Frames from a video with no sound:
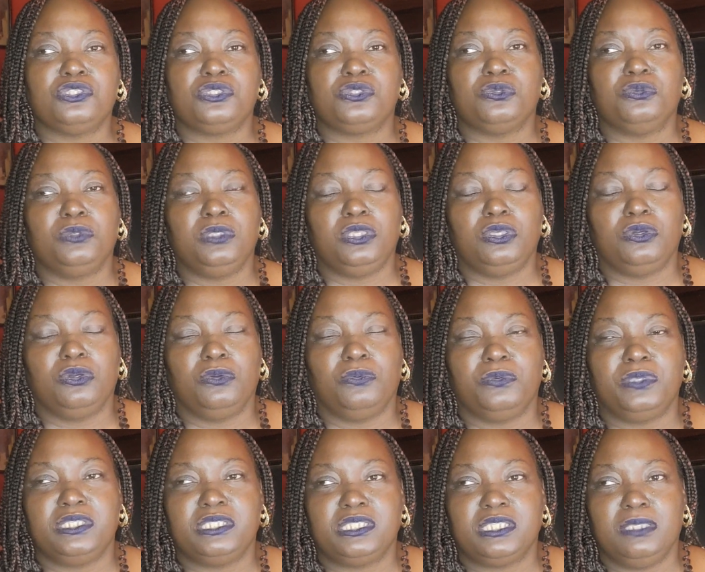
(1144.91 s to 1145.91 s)
studio
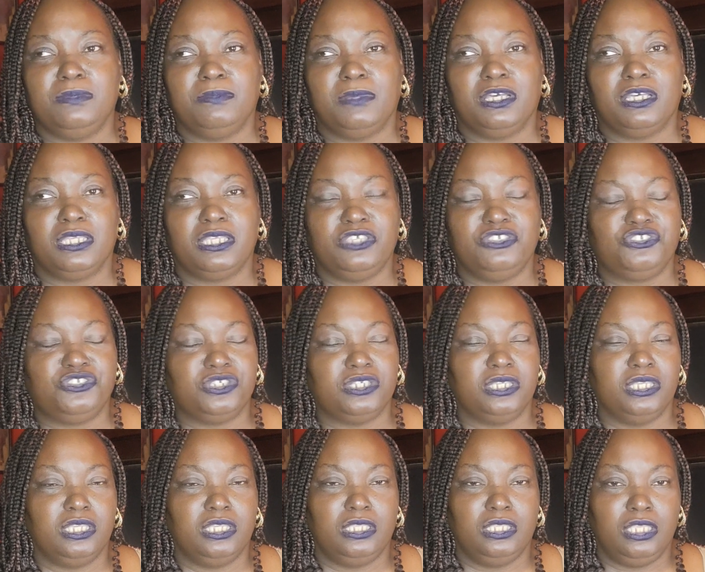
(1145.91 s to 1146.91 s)
and we see
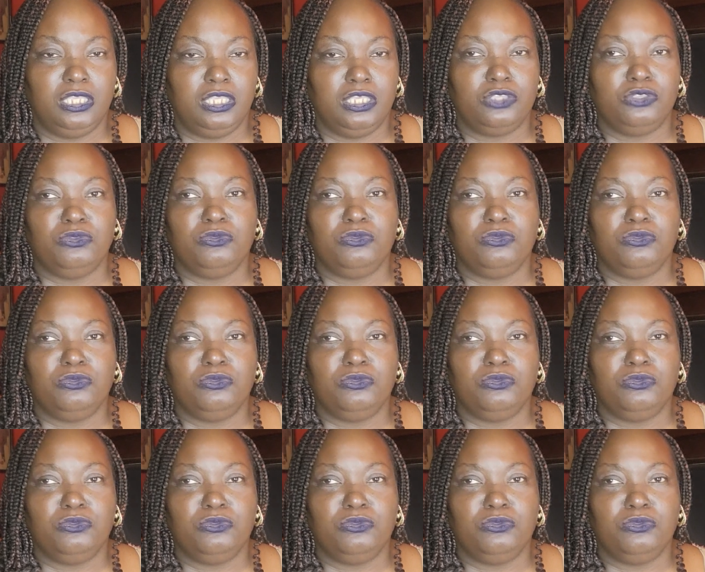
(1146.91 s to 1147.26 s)
Maisha in here,